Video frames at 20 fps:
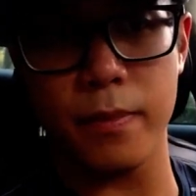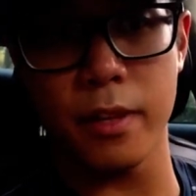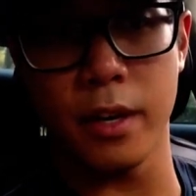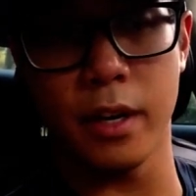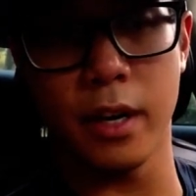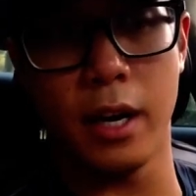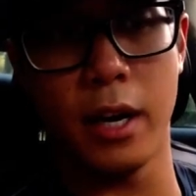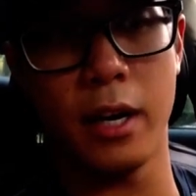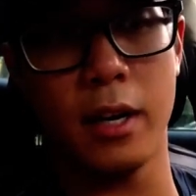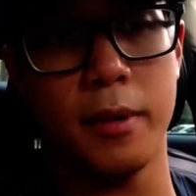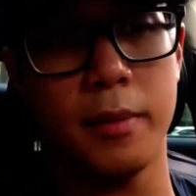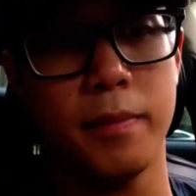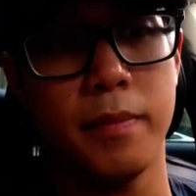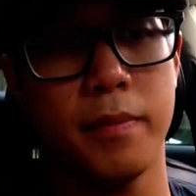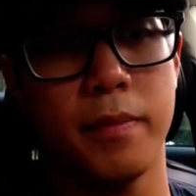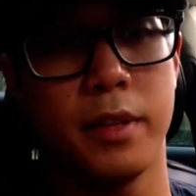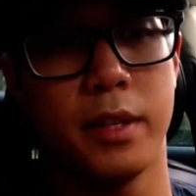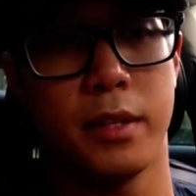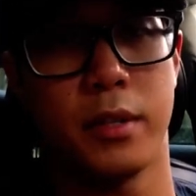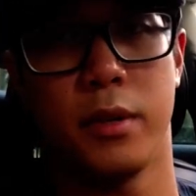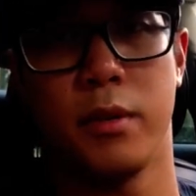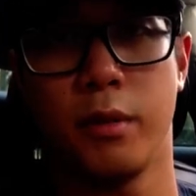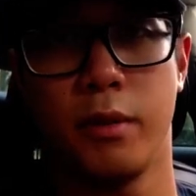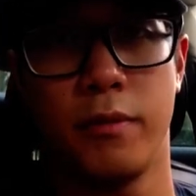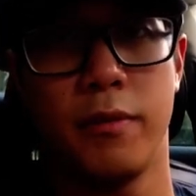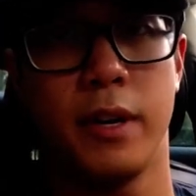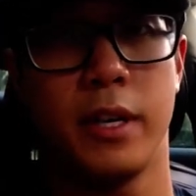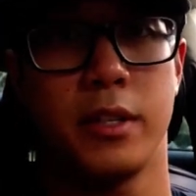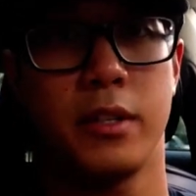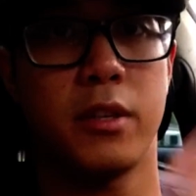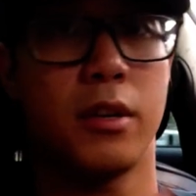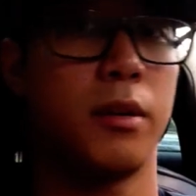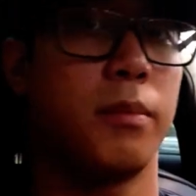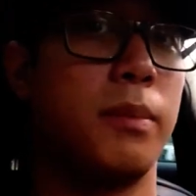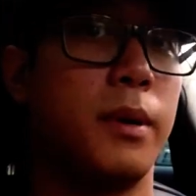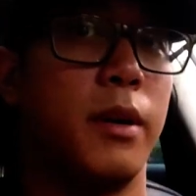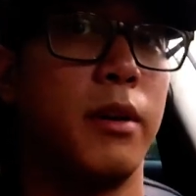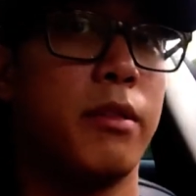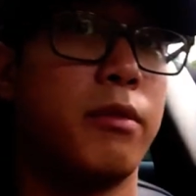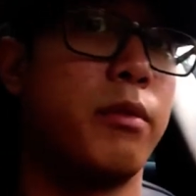The two events are
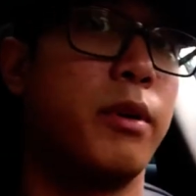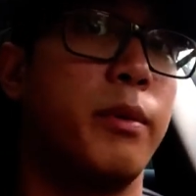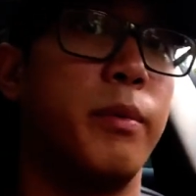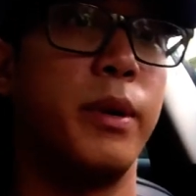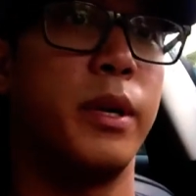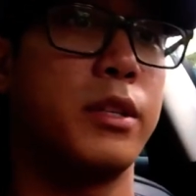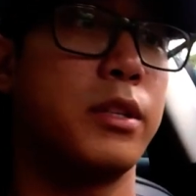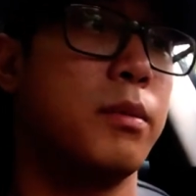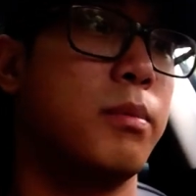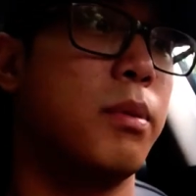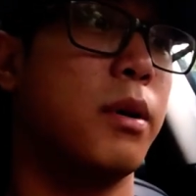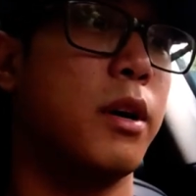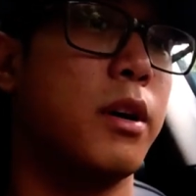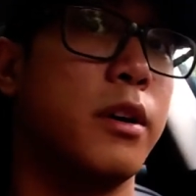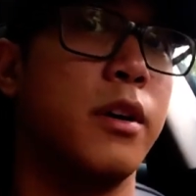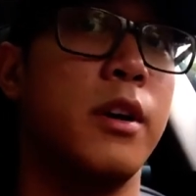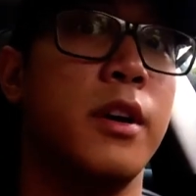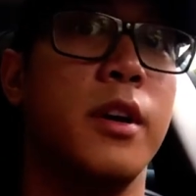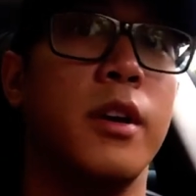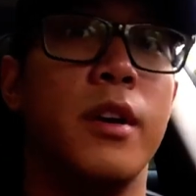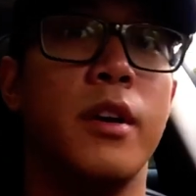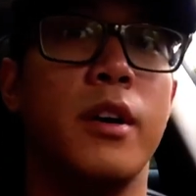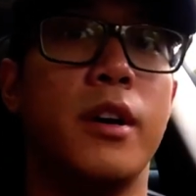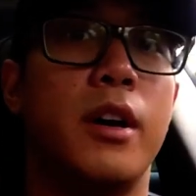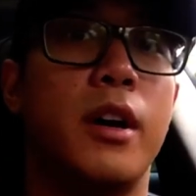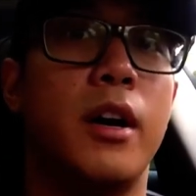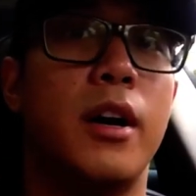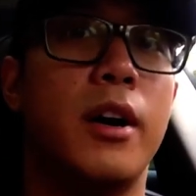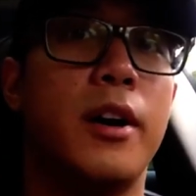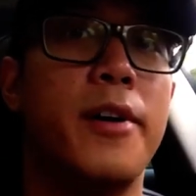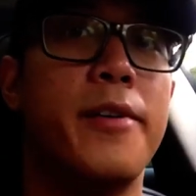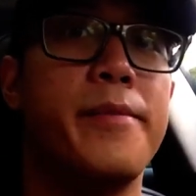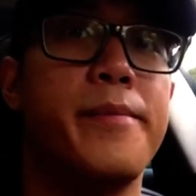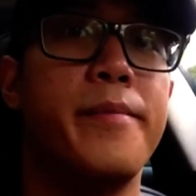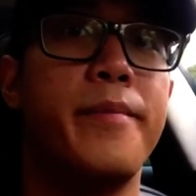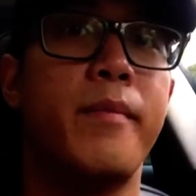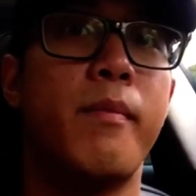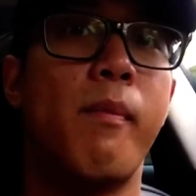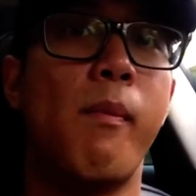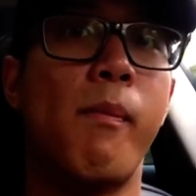about 3 weeks apart.
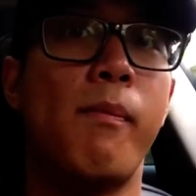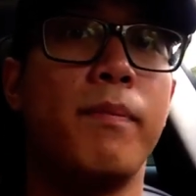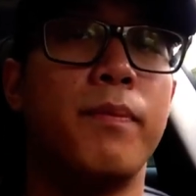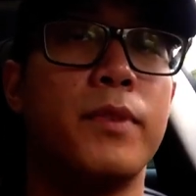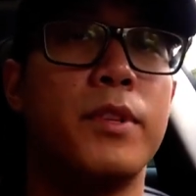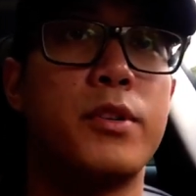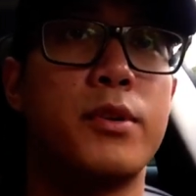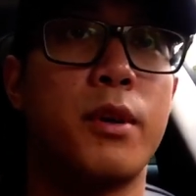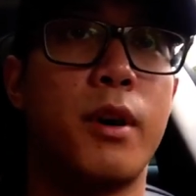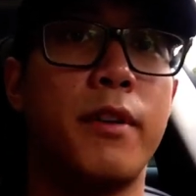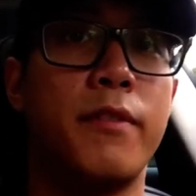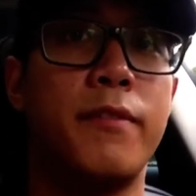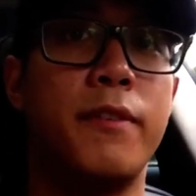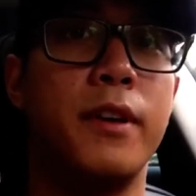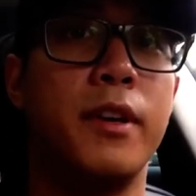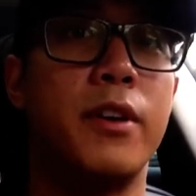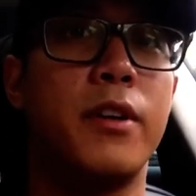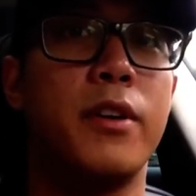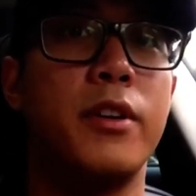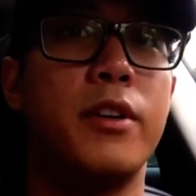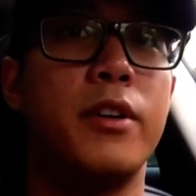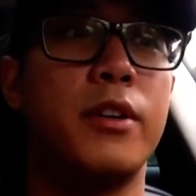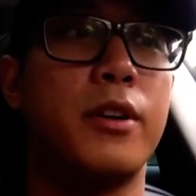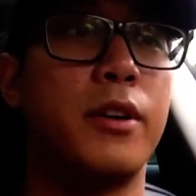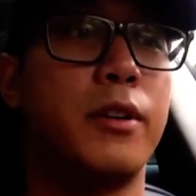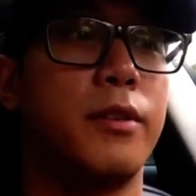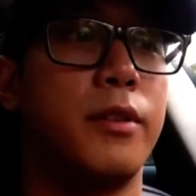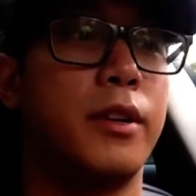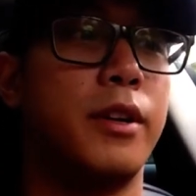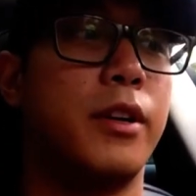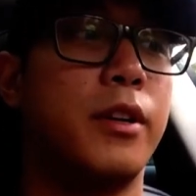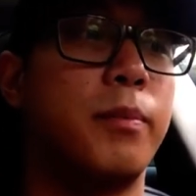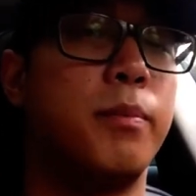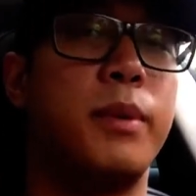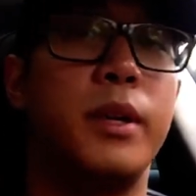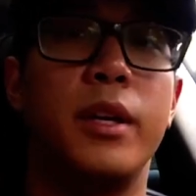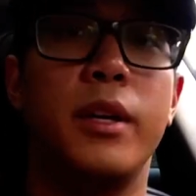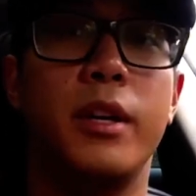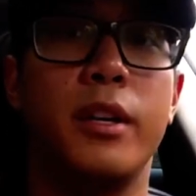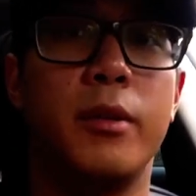So I figured, it'll
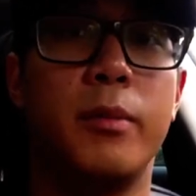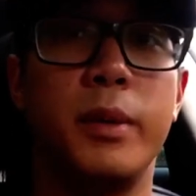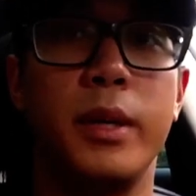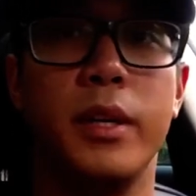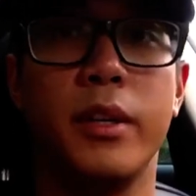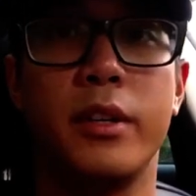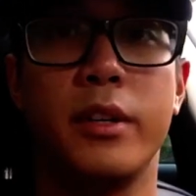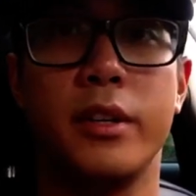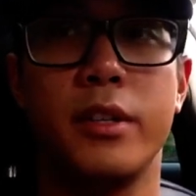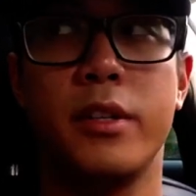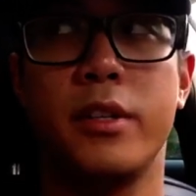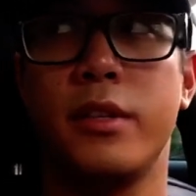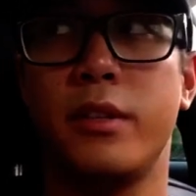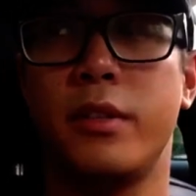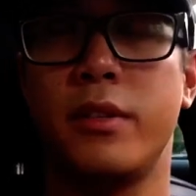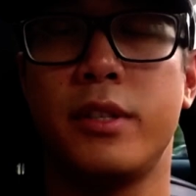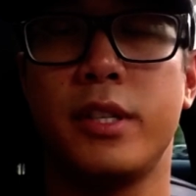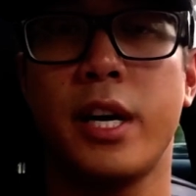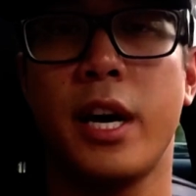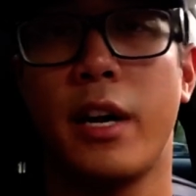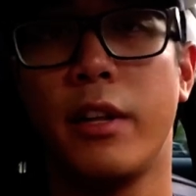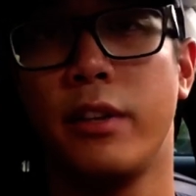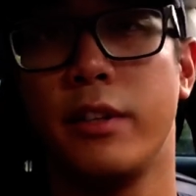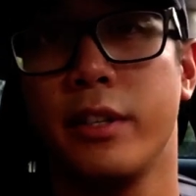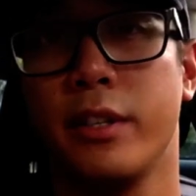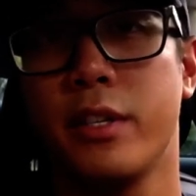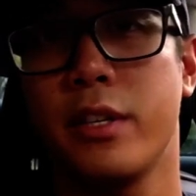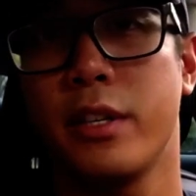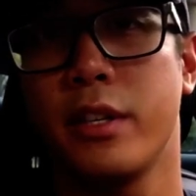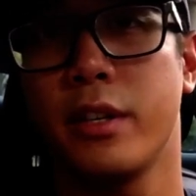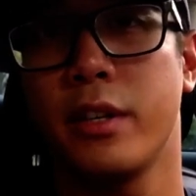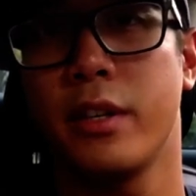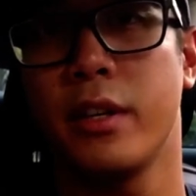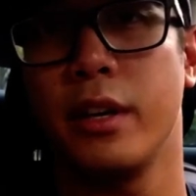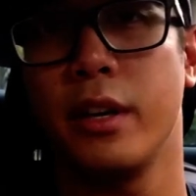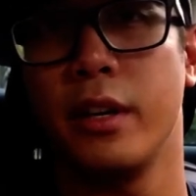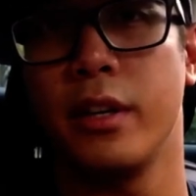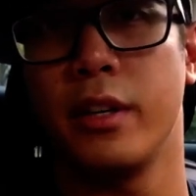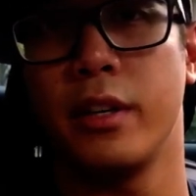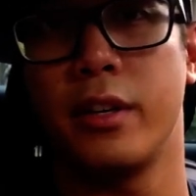be a good challenge
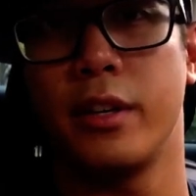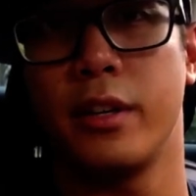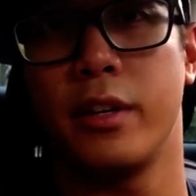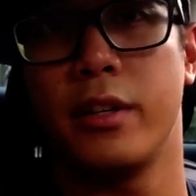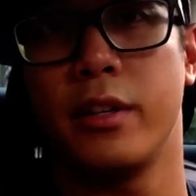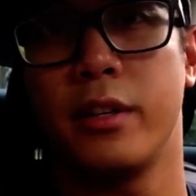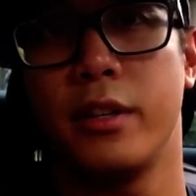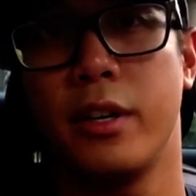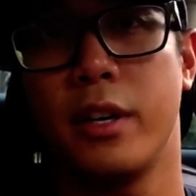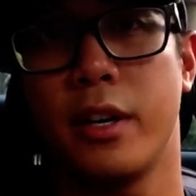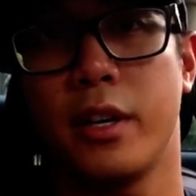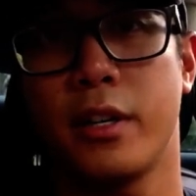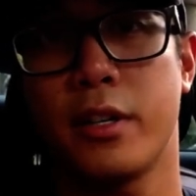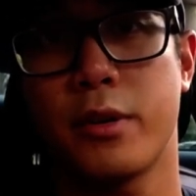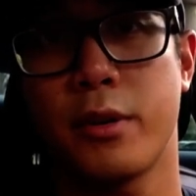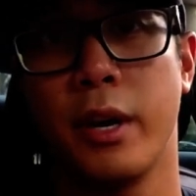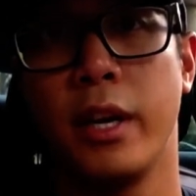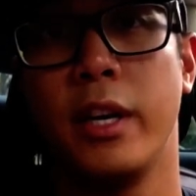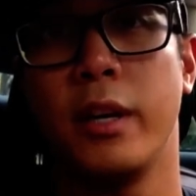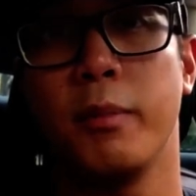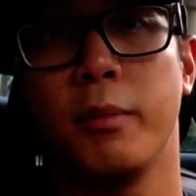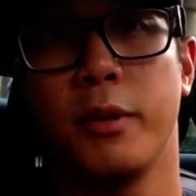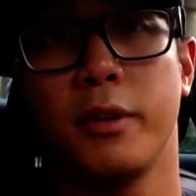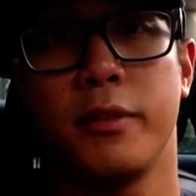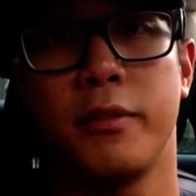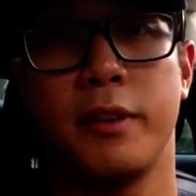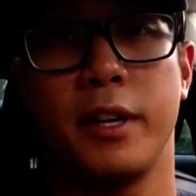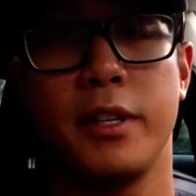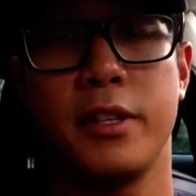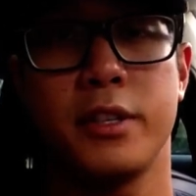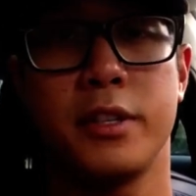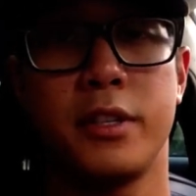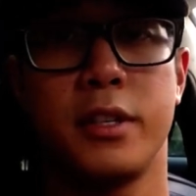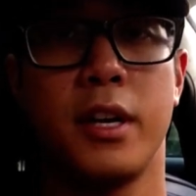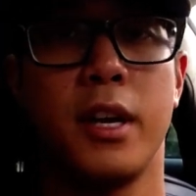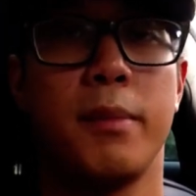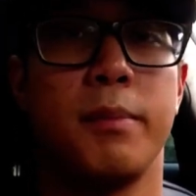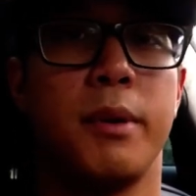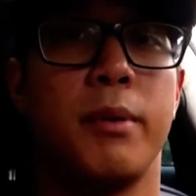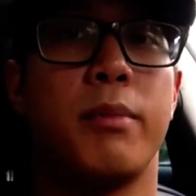and a good training motivation to
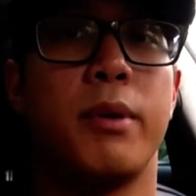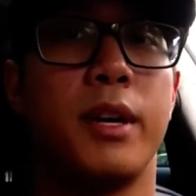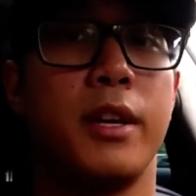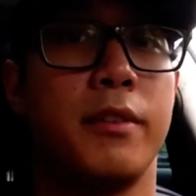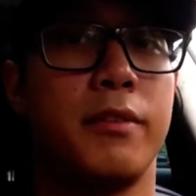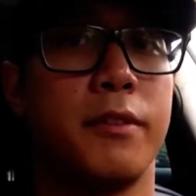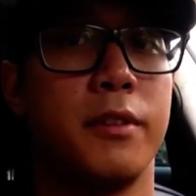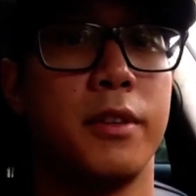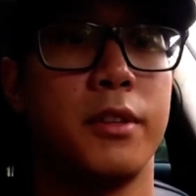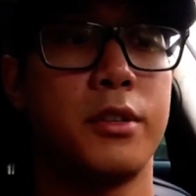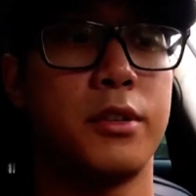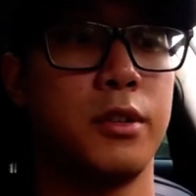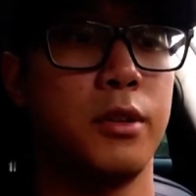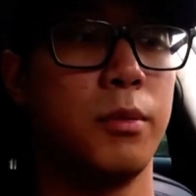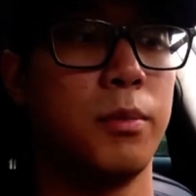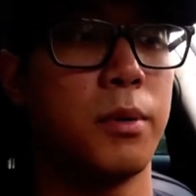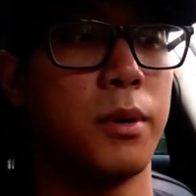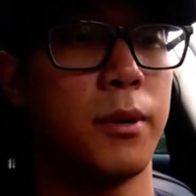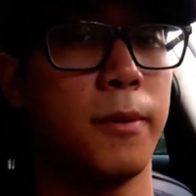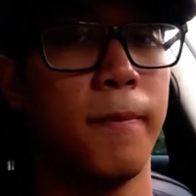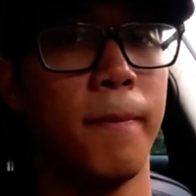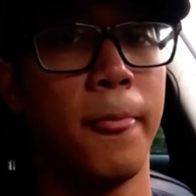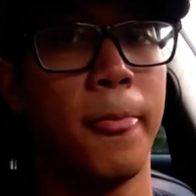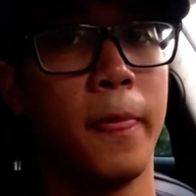get me ready for the Super.